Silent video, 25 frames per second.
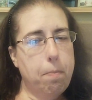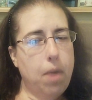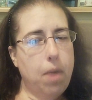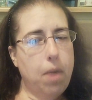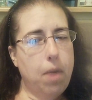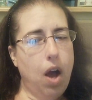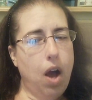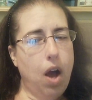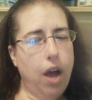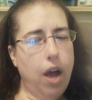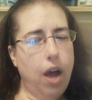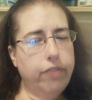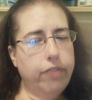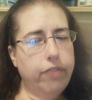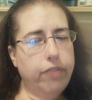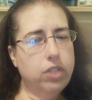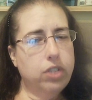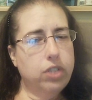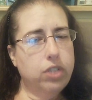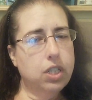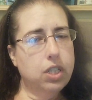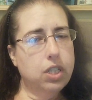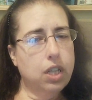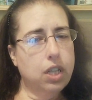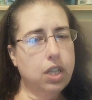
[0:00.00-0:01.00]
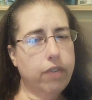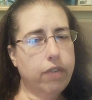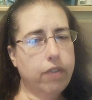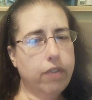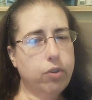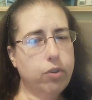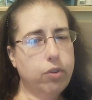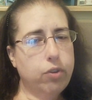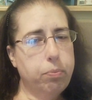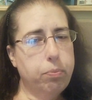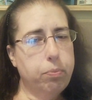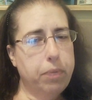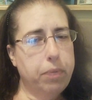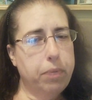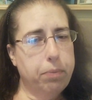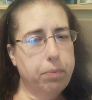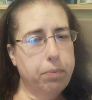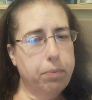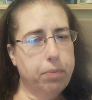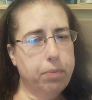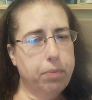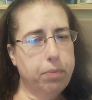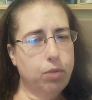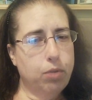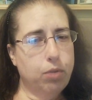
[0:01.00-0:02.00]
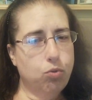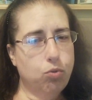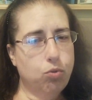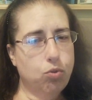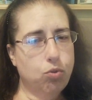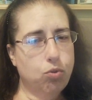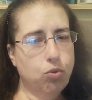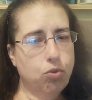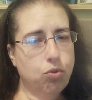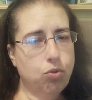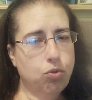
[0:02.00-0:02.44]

I've discovered butt bones.